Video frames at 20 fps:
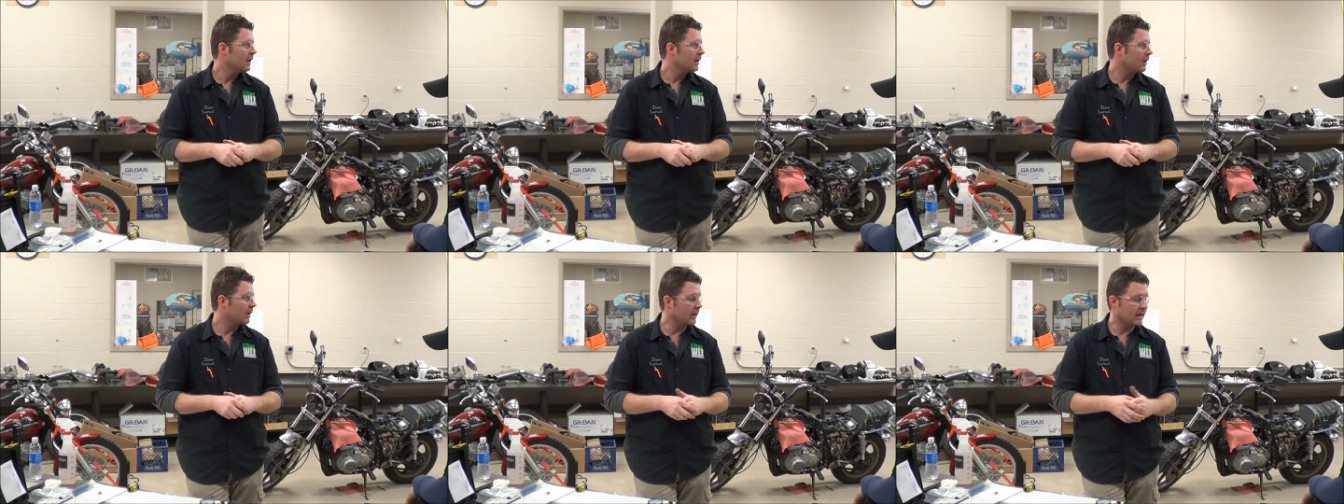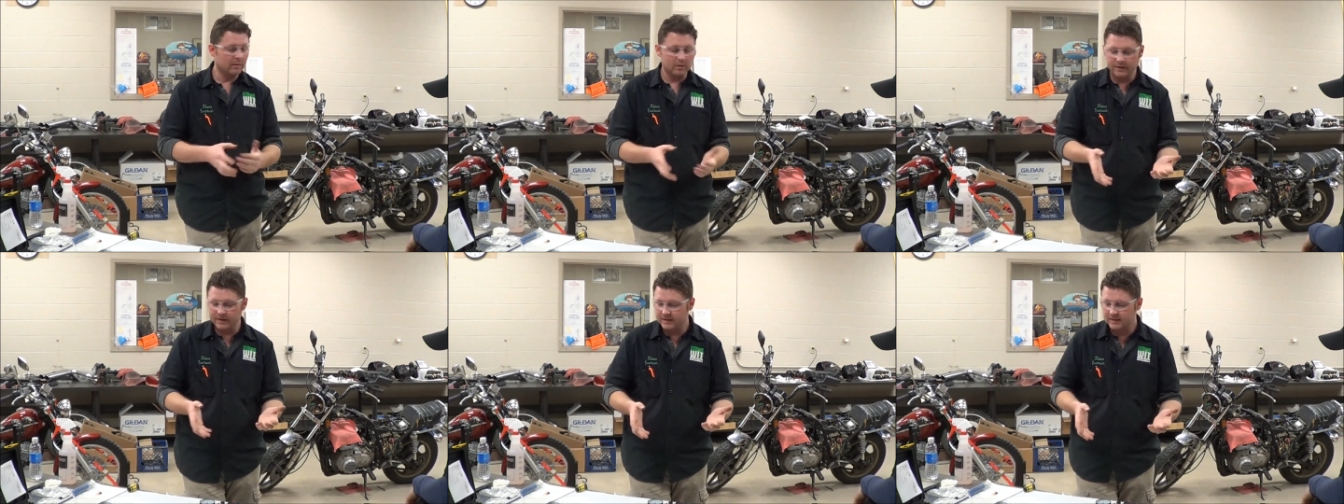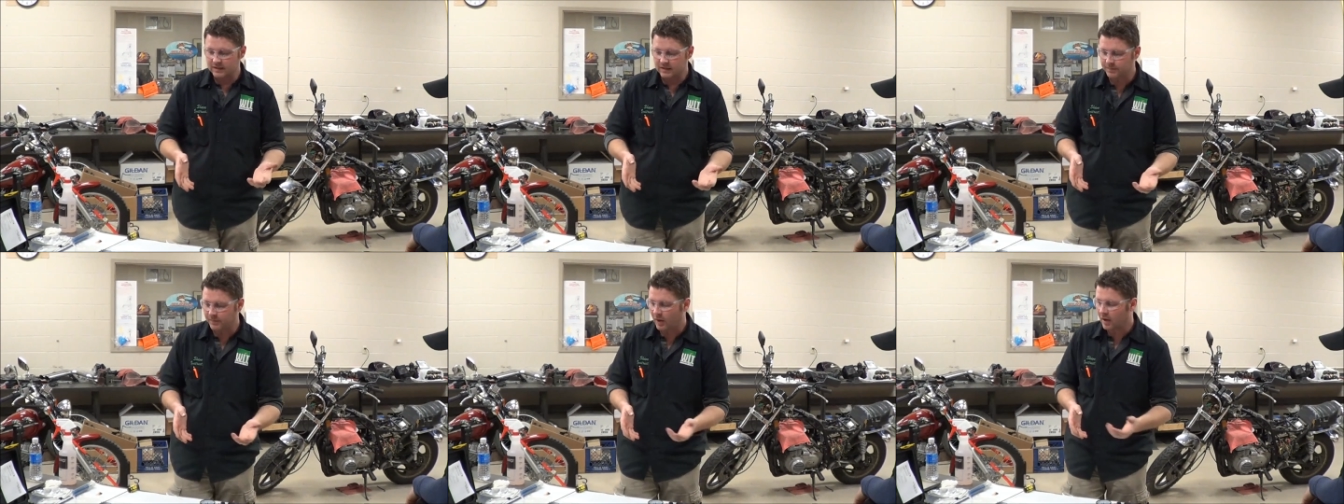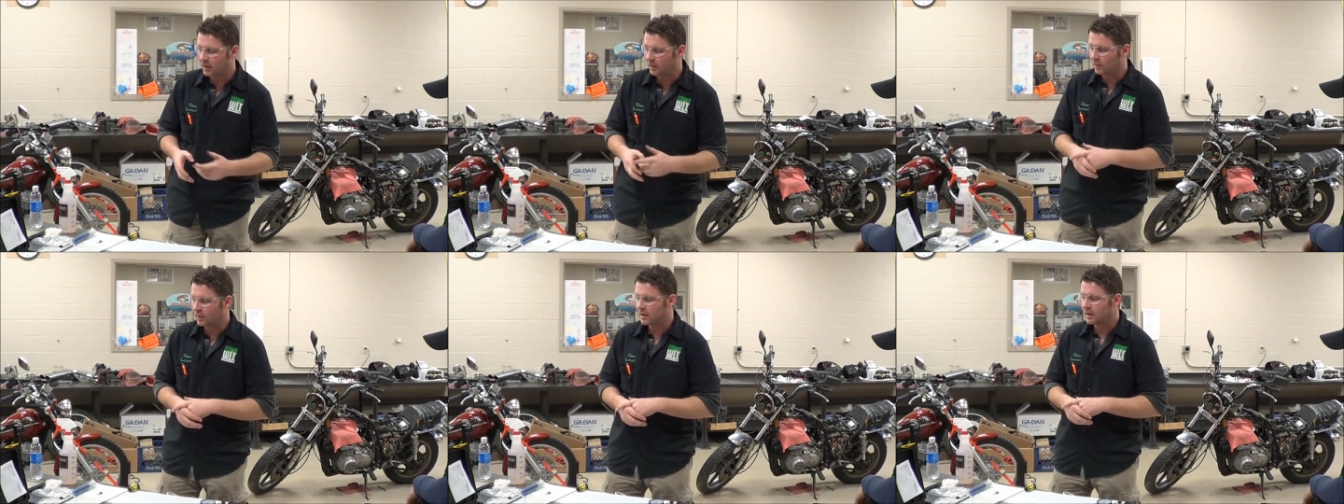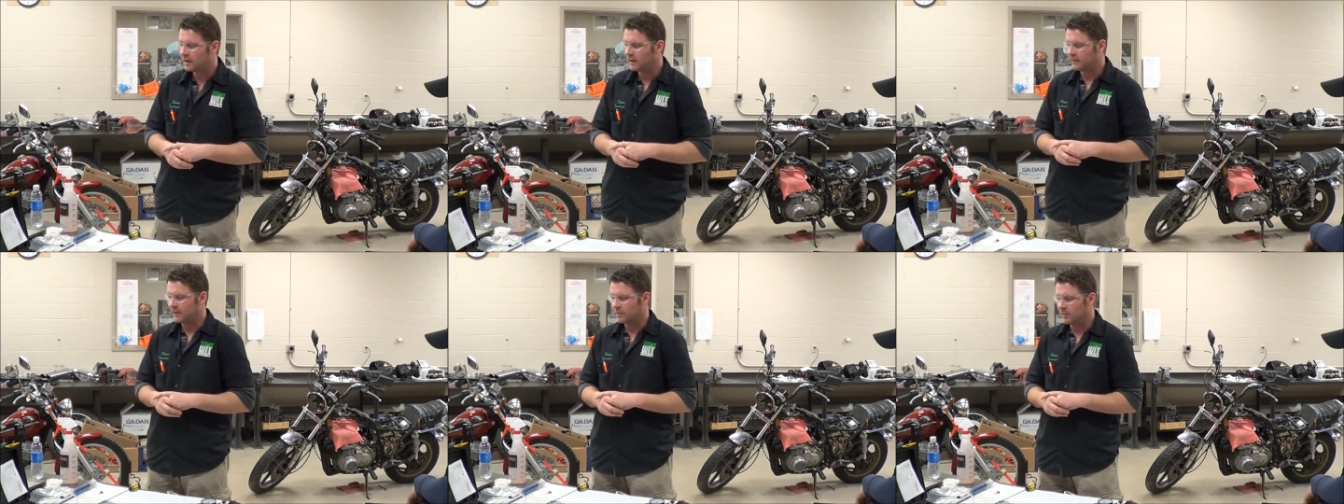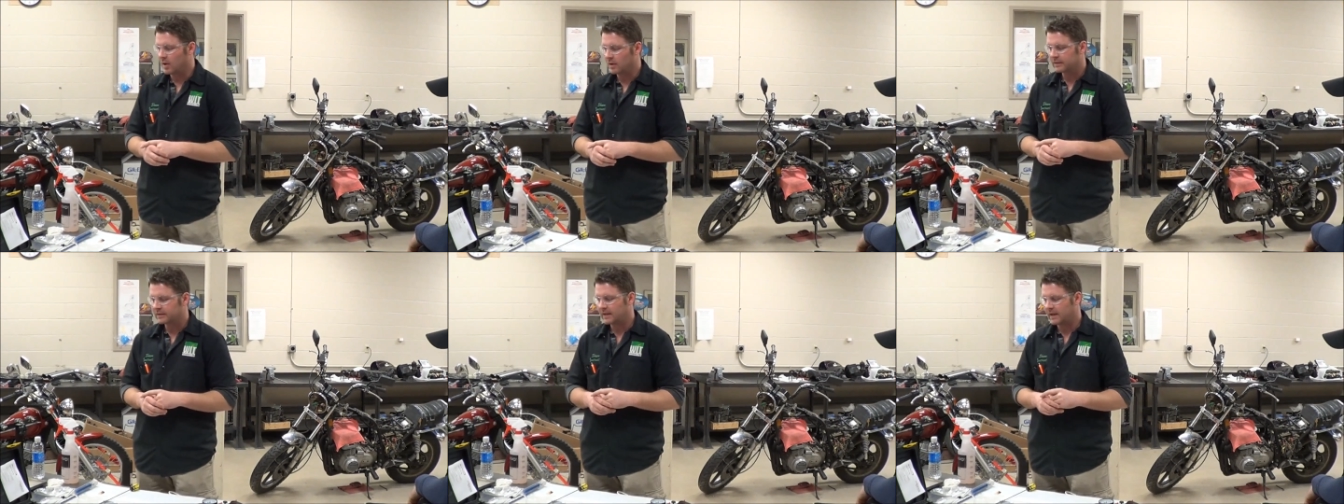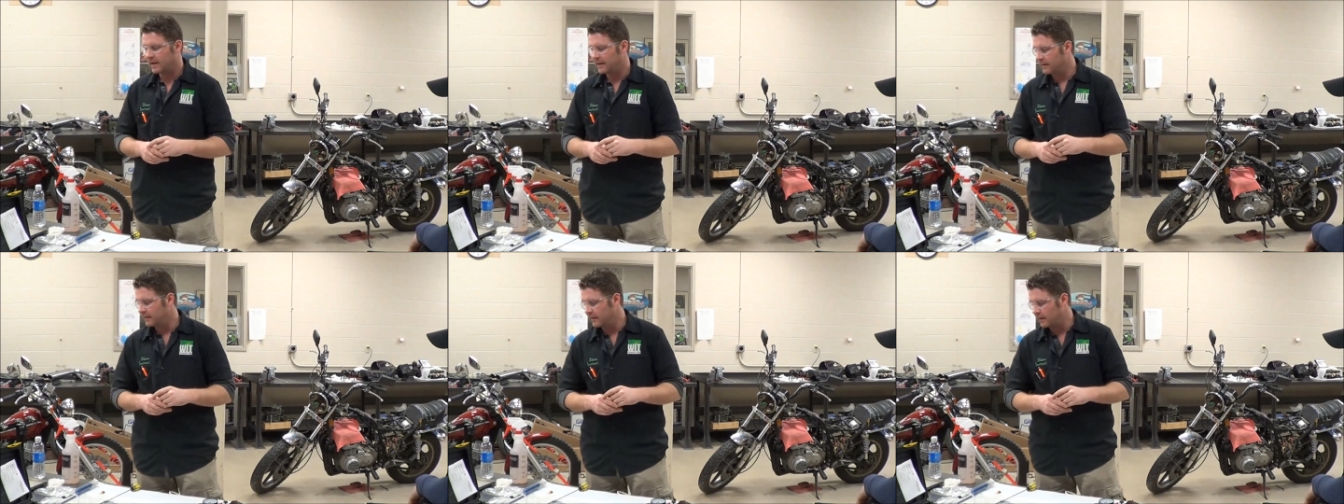All right, well, this is part one of a
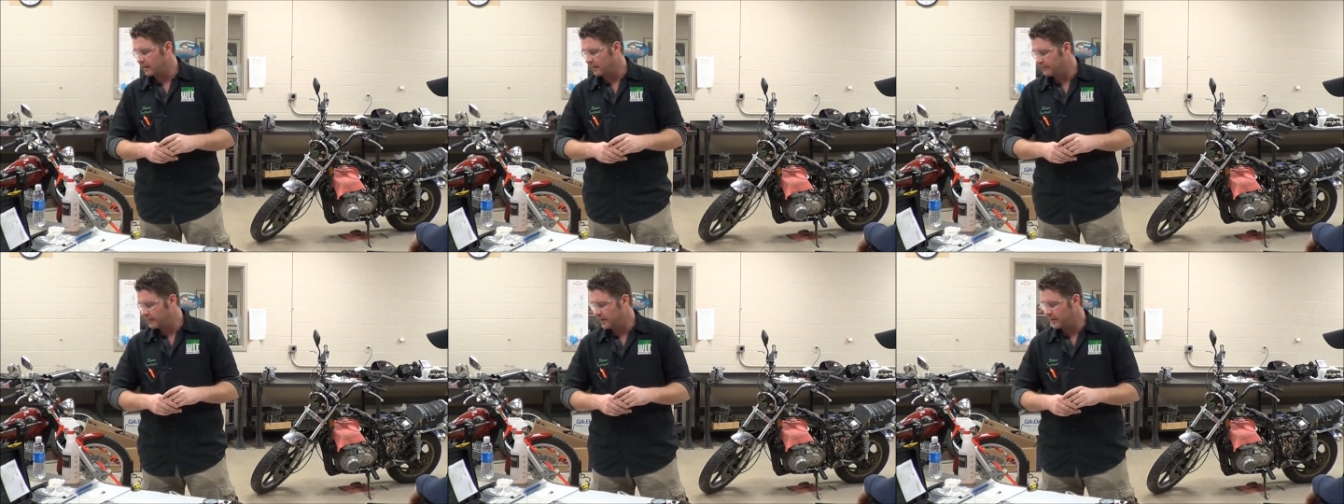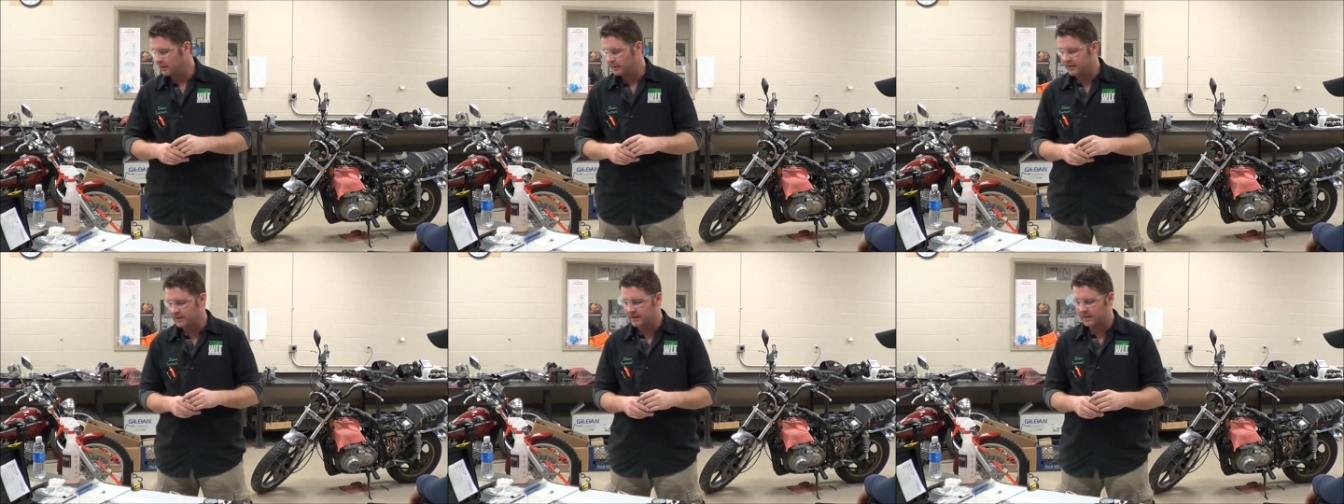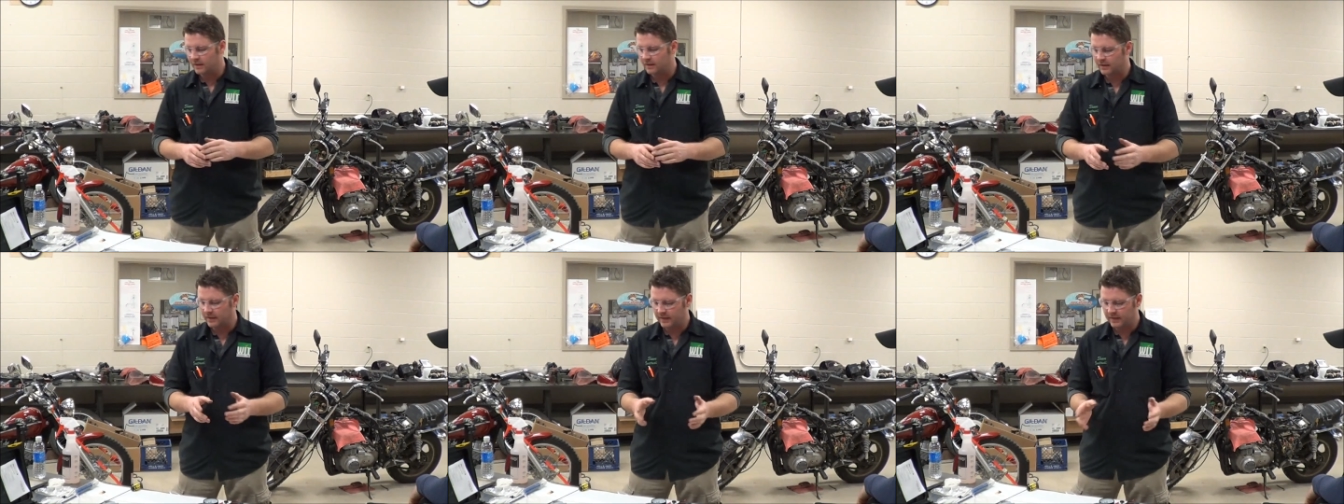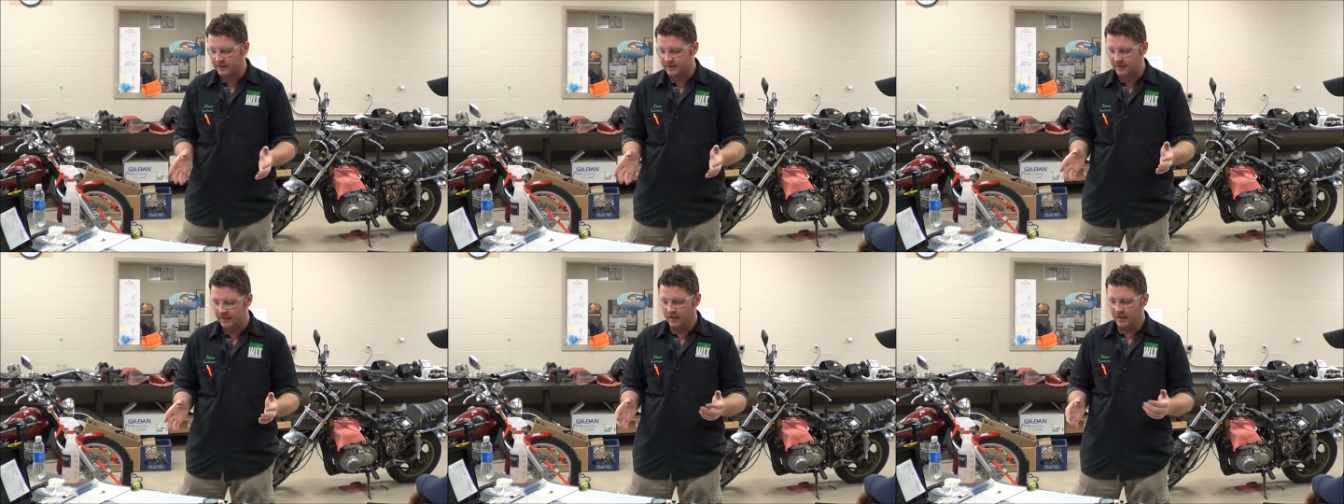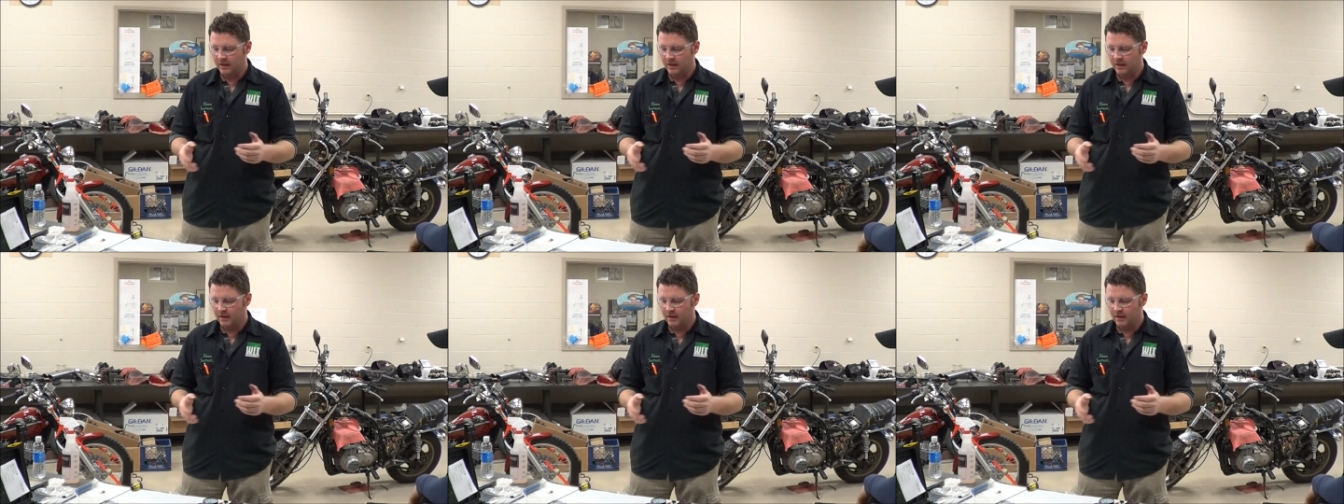multi-video uh, series